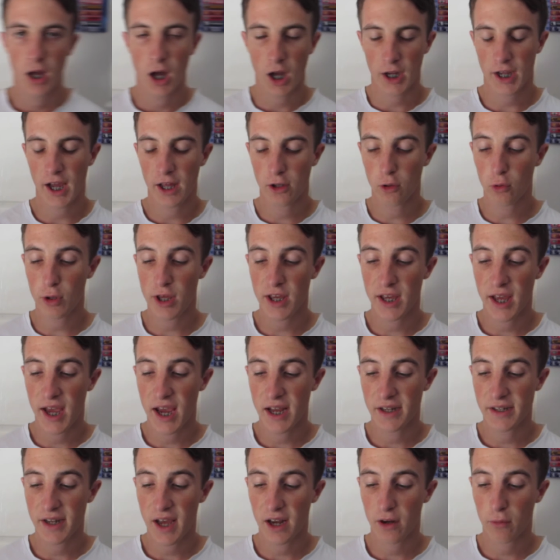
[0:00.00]
Okay, looking
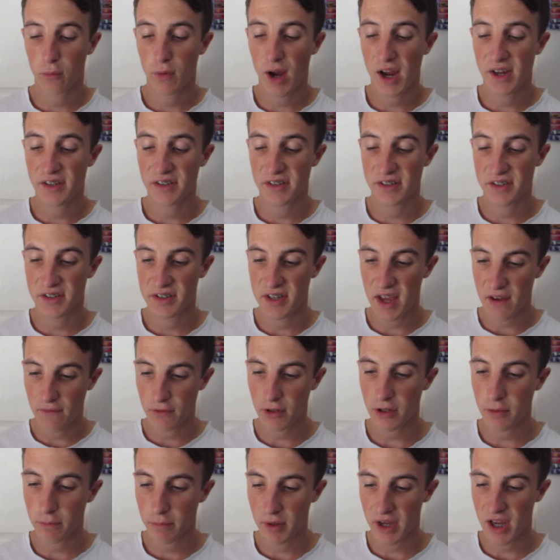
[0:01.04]
ahead now to race
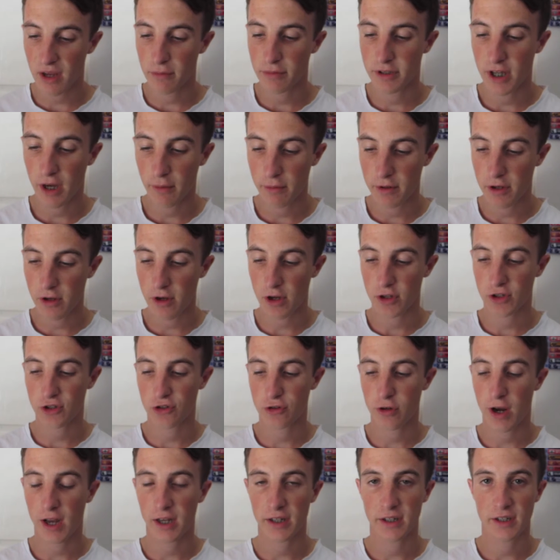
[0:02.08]
7, BMW
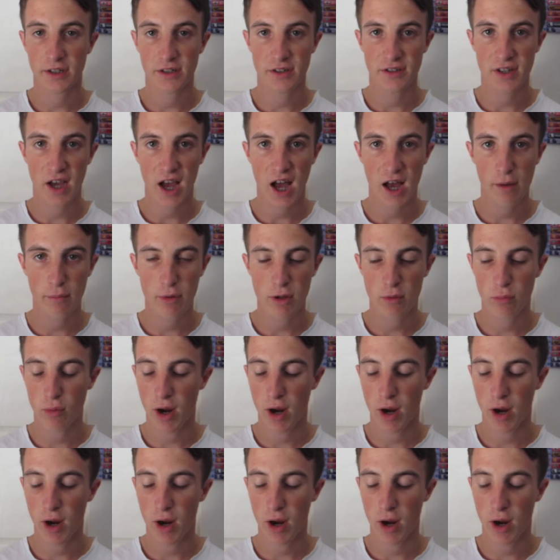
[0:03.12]
Australian Derby,